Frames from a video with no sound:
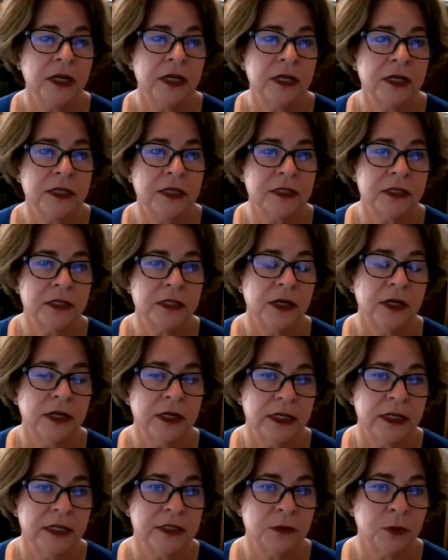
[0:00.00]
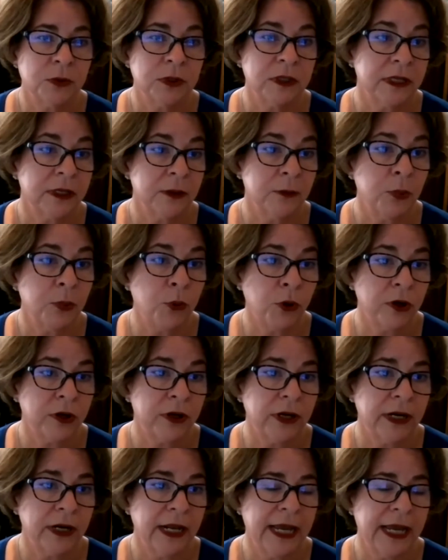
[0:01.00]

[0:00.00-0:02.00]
is really important.